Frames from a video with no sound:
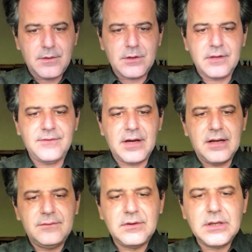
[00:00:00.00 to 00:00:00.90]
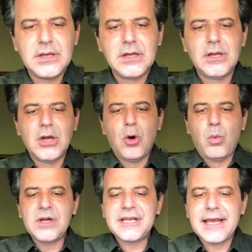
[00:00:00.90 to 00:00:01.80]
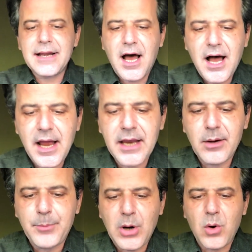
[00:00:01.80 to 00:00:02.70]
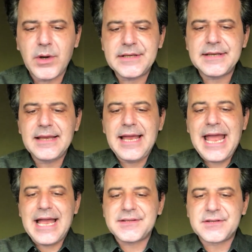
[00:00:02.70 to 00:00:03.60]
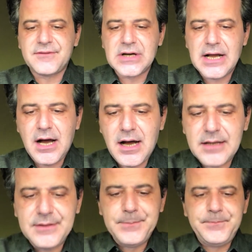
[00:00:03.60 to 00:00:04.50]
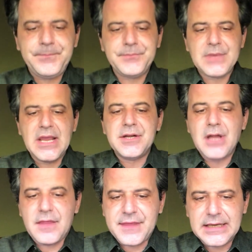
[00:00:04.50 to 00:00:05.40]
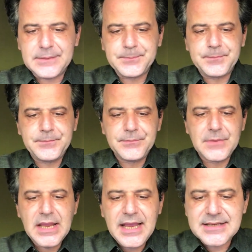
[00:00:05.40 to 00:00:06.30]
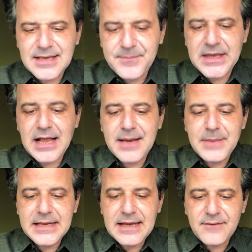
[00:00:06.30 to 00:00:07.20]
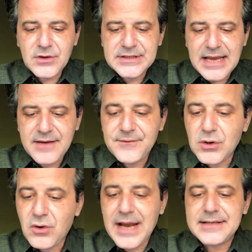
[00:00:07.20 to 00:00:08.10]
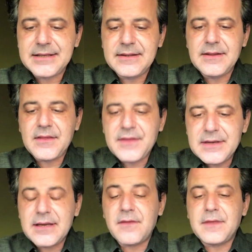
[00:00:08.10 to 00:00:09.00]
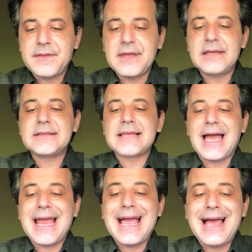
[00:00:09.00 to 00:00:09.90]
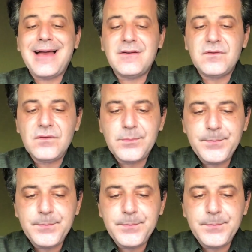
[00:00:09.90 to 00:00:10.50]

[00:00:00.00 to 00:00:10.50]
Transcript: 35. What can I, a poet, ask of a God? Nothing, except that I may never take for granted the, thing, the things I have,